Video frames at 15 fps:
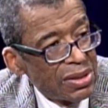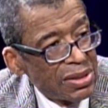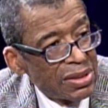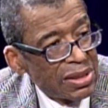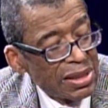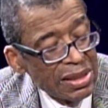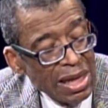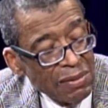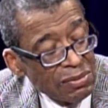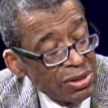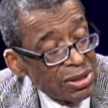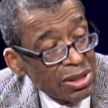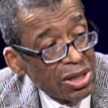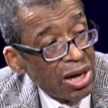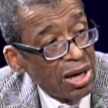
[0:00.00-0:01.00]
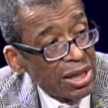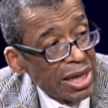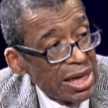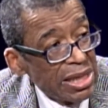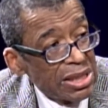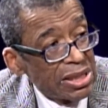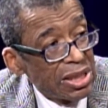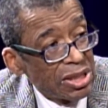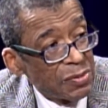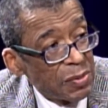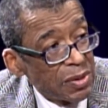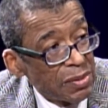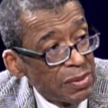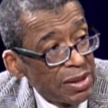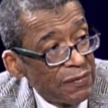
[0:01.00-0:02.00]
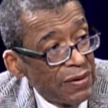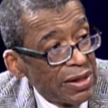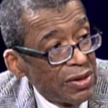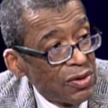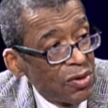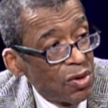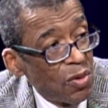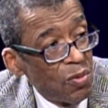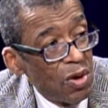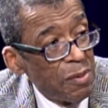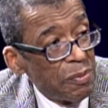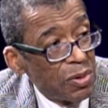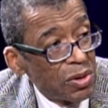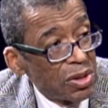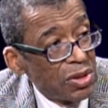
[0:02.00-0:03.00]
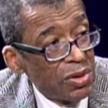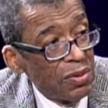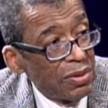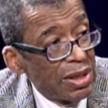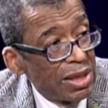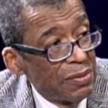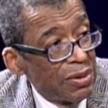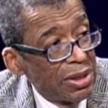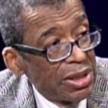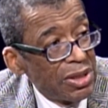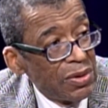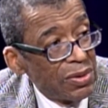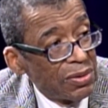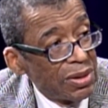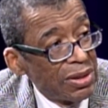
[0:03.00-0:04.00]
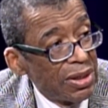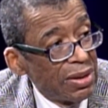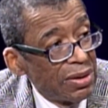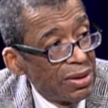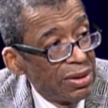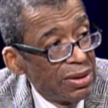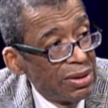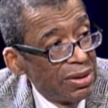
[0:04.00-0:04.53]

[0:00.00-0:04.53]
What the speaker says: See, that was just a Caucasian experiment. If they could do it on one person, you know damn well they'd do it on another.